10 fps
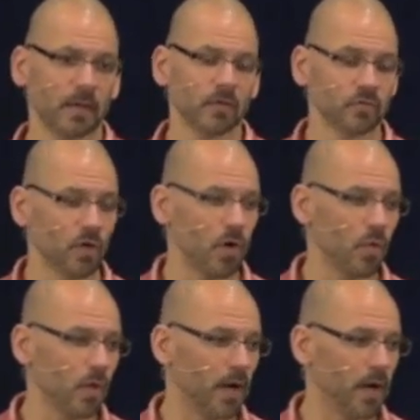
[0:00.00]

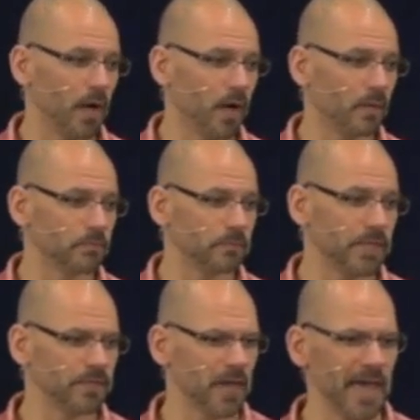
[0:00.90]
So,
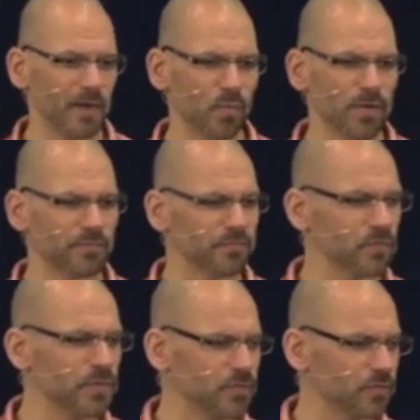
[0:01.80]
and I had a weird
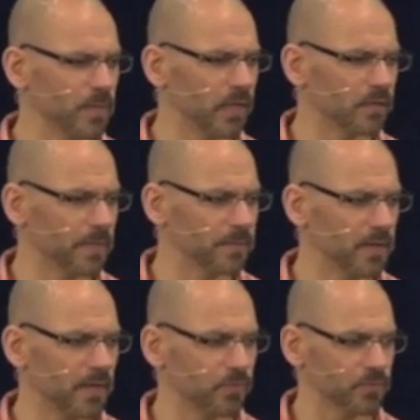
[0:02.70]
fruity smell to my
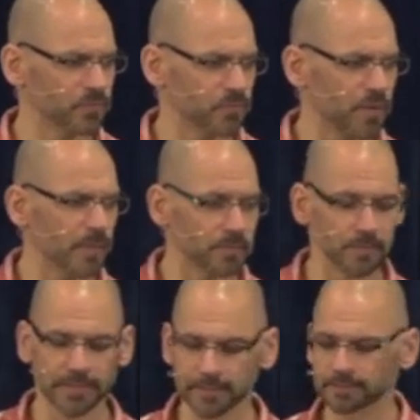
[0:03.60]
breath, which was
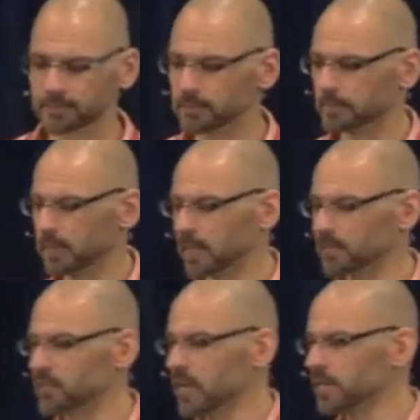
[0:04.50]
probably a
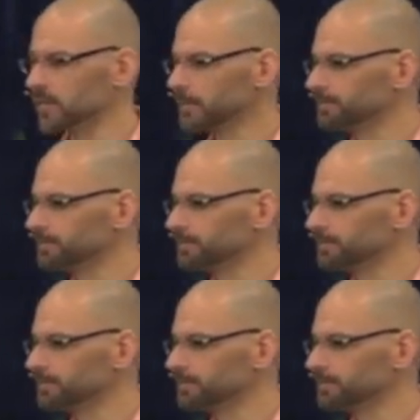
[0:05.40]
nice change.